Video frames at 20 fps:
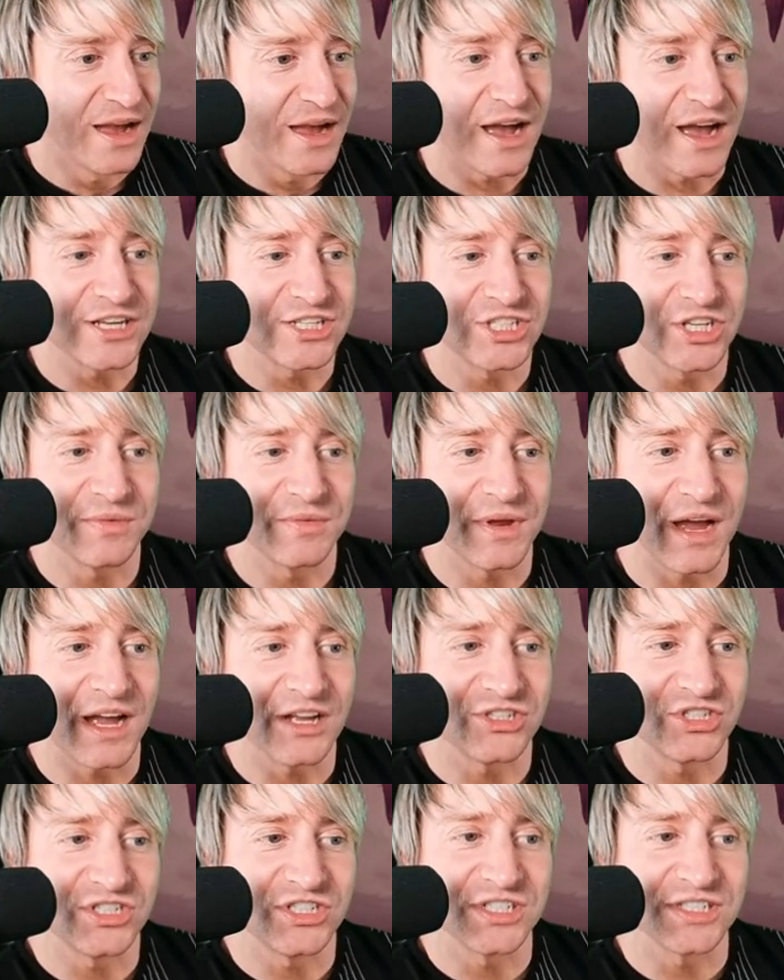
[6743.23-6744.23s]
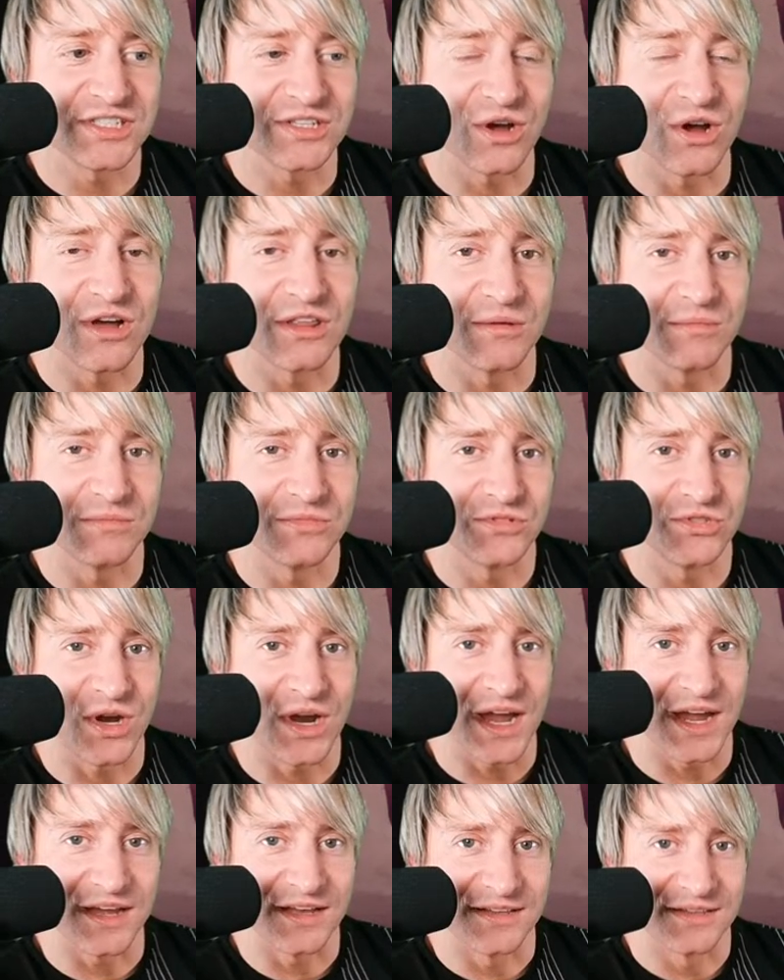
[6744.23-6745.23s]
I should I should just call them
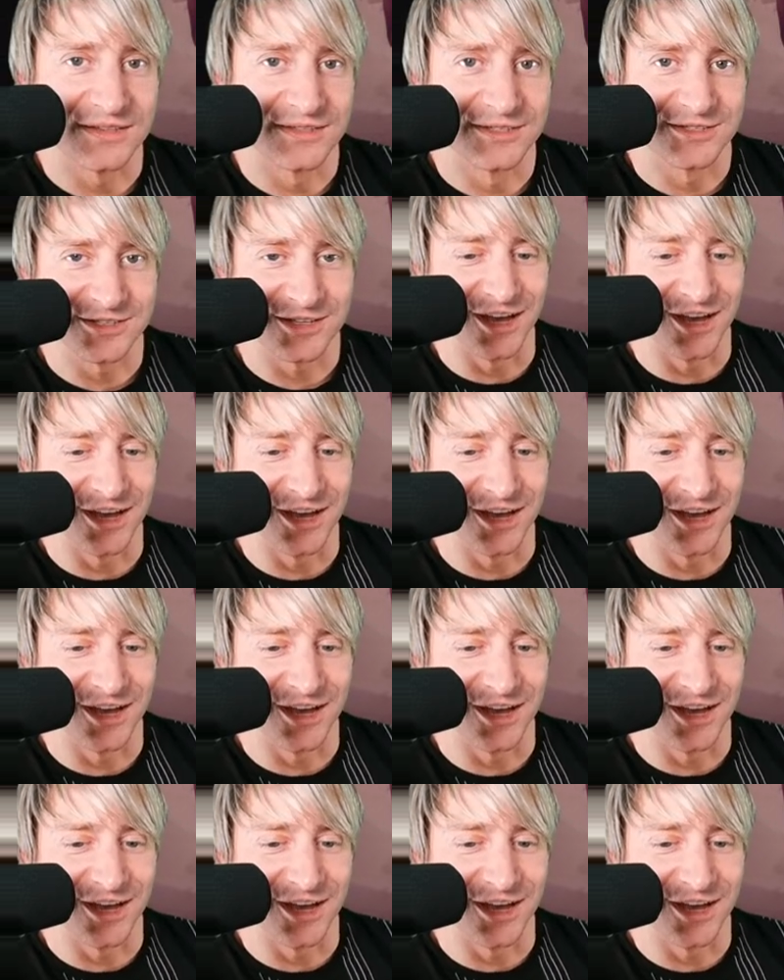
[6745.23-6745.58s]
dragons.